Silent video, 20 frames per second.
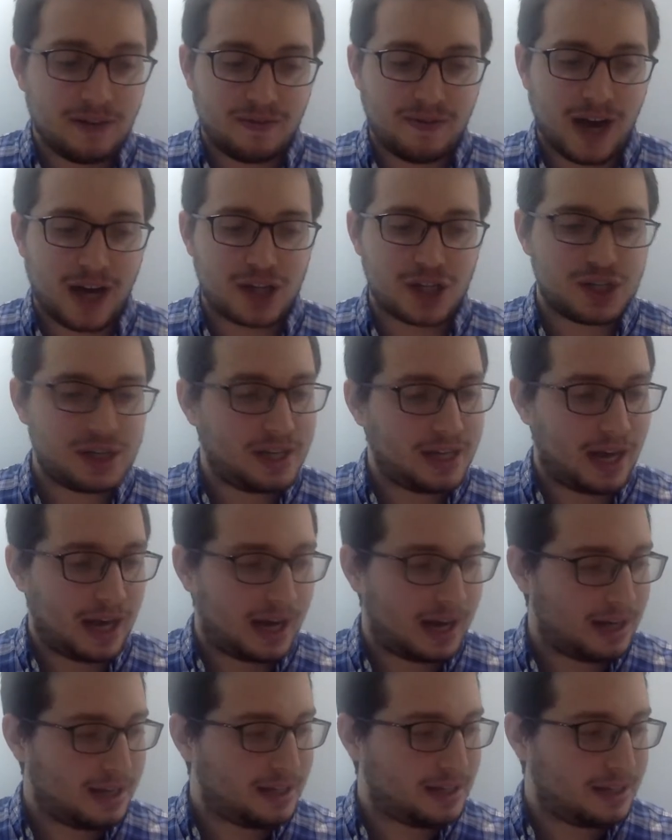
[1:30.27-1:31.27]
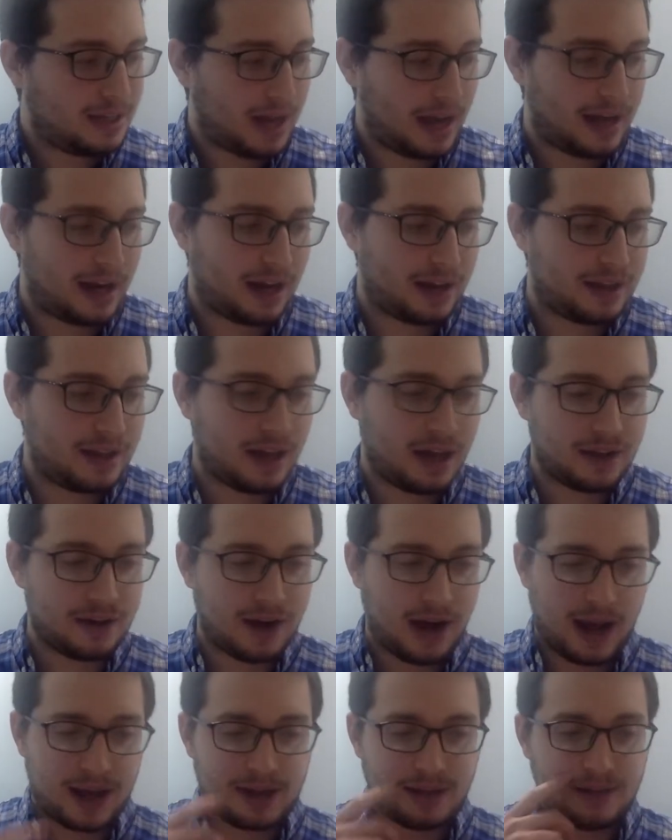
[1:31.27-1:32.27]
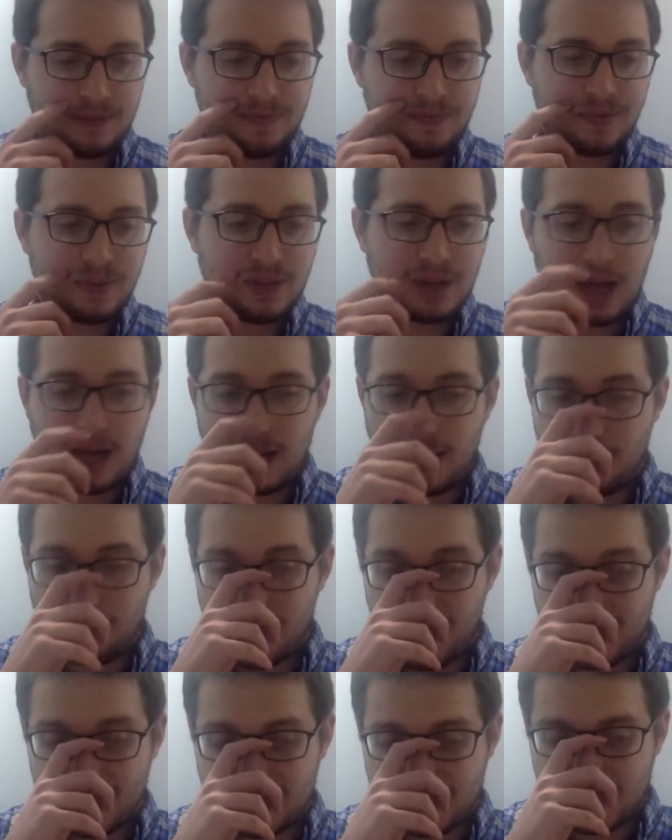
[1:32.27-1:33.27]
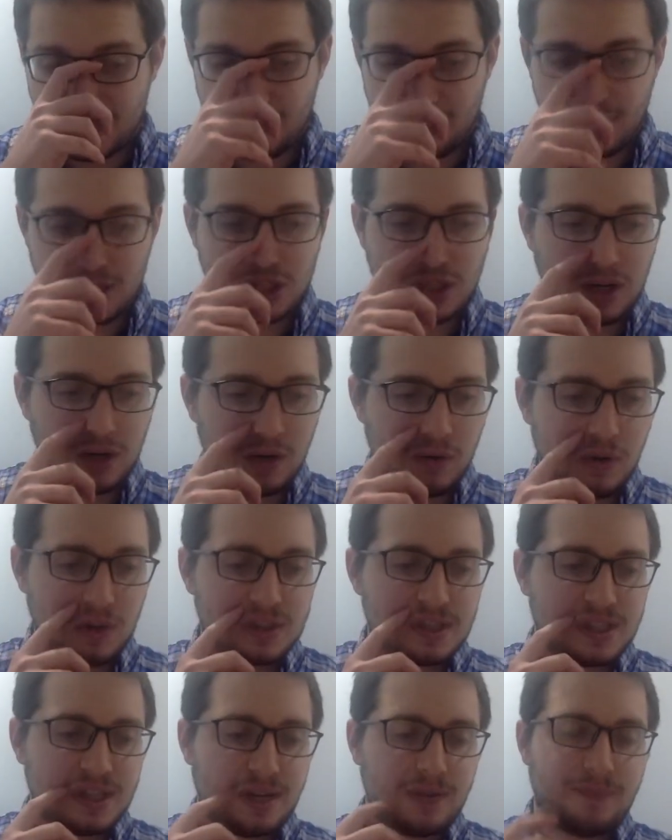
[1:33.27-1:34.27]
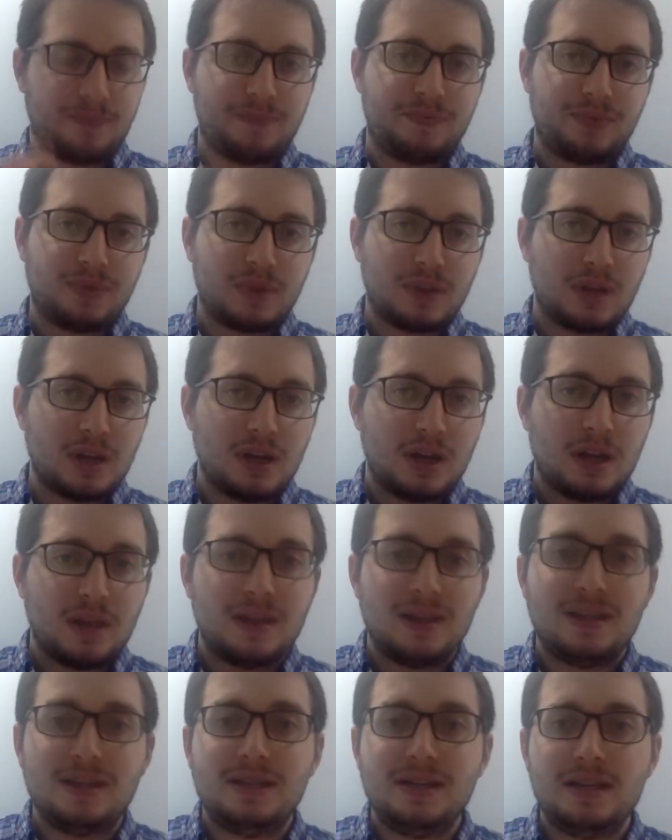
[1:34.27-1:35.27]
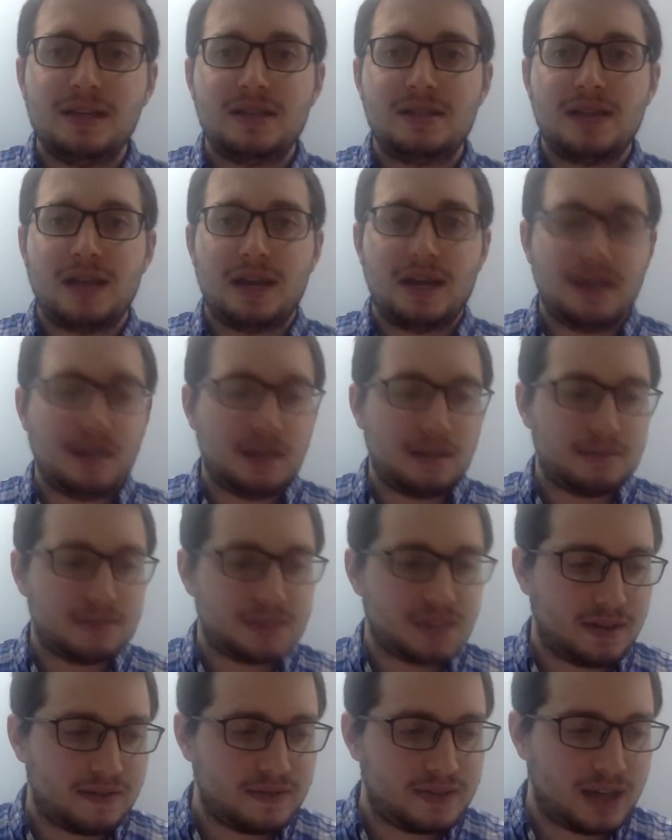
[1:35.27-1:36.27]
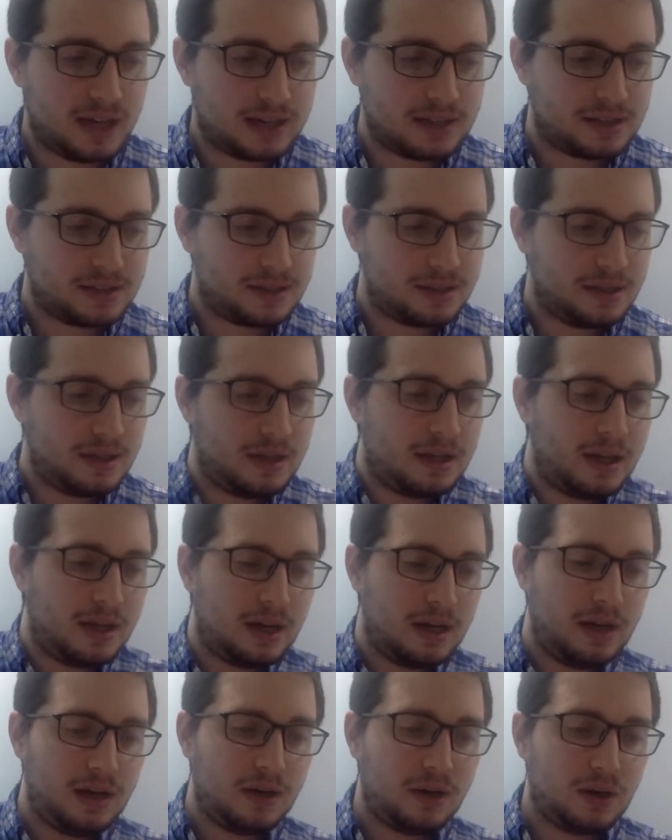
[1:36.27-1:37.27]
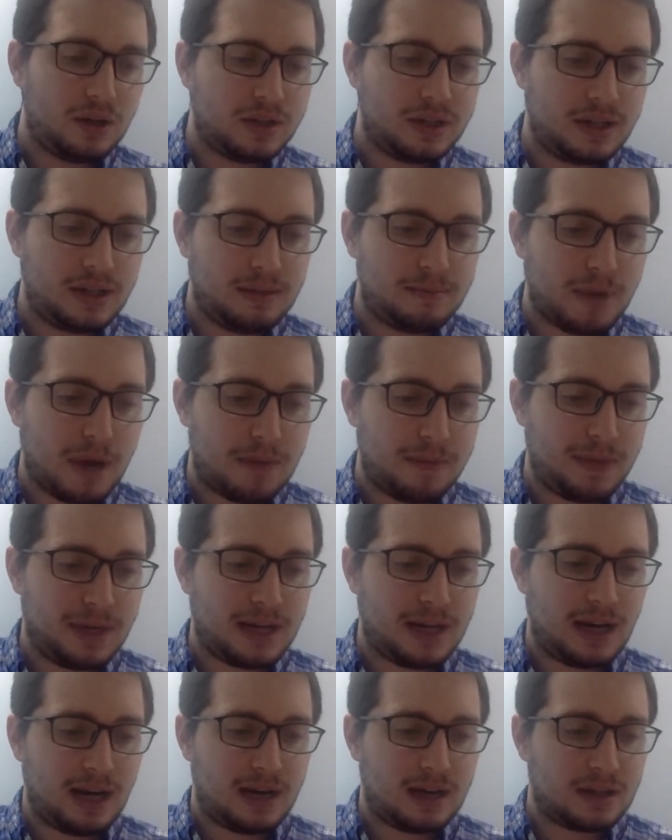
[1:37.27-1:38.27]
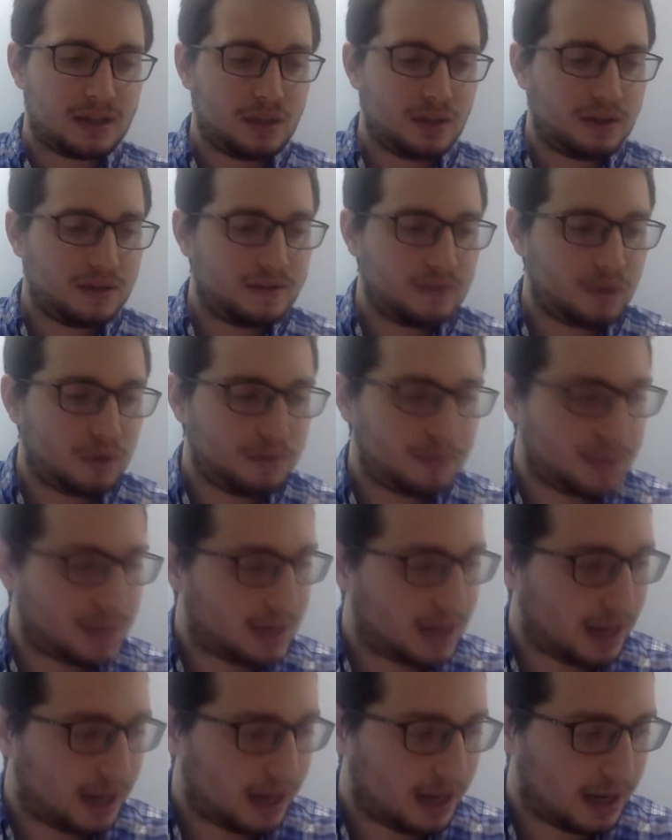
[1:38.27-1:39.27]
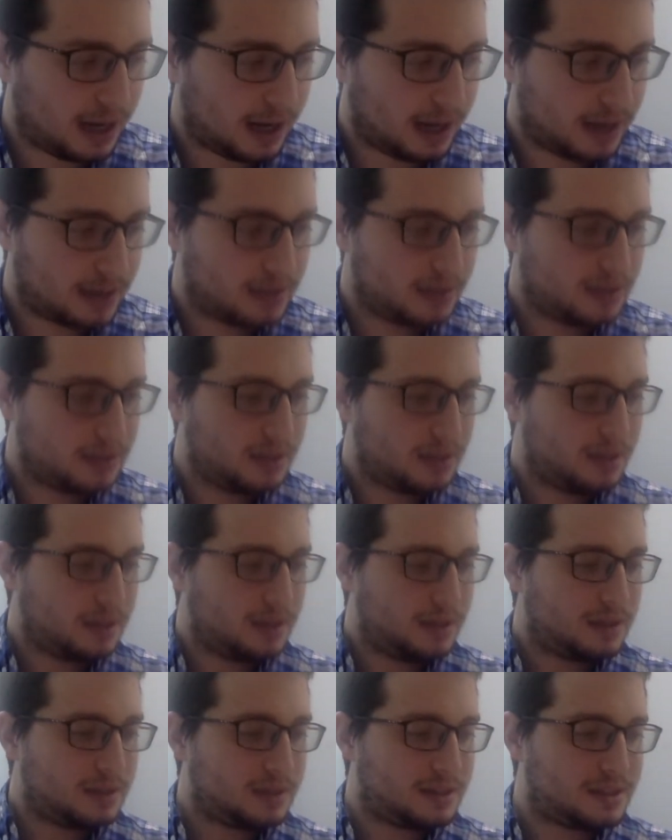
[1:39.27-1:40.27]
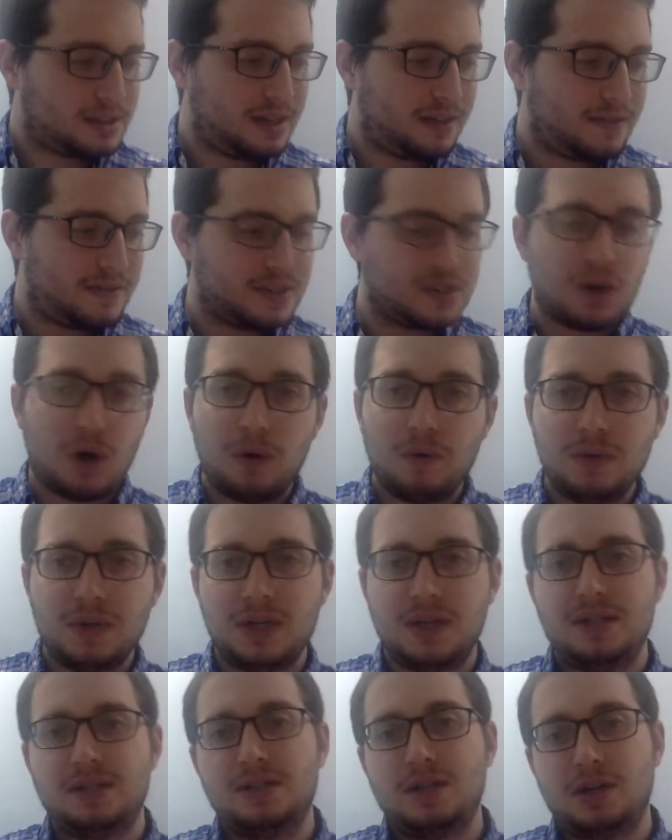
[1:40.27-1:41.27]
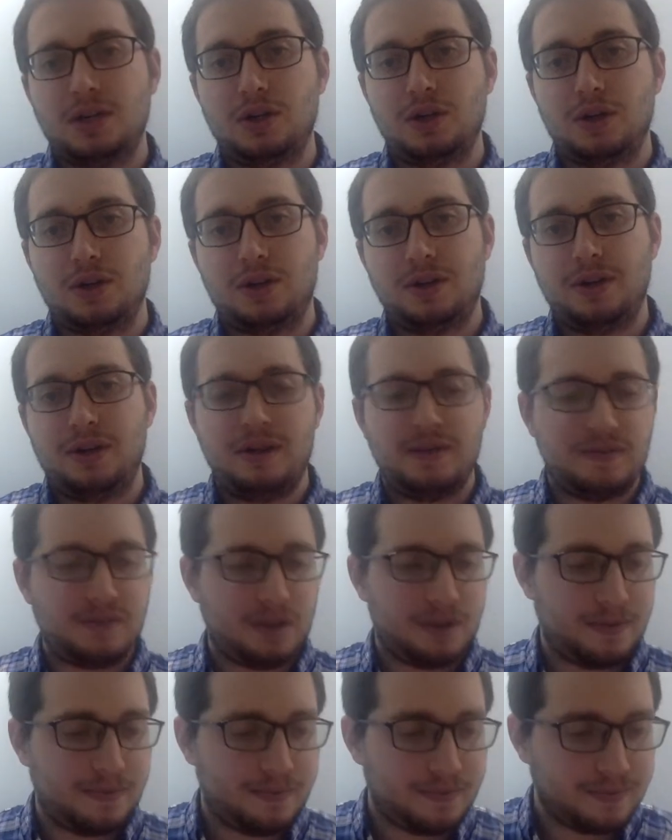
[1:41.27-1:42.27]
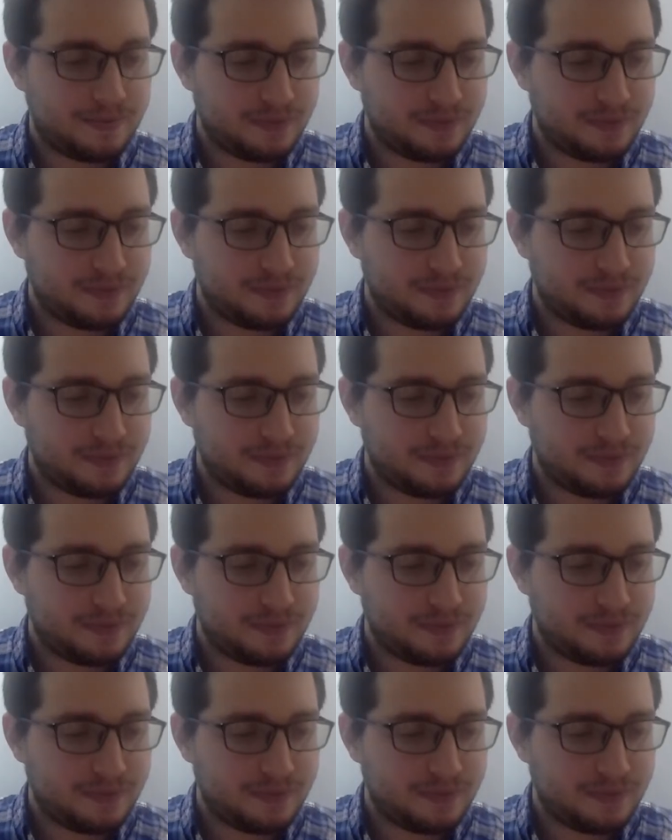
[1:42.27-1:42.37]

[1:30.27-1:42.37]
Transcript: Vashnia, and on the other hand, alamasim asher the deeds that he himself does, lirot im hemiklal atov o miklal hara, to see if his own deeds are good or evil.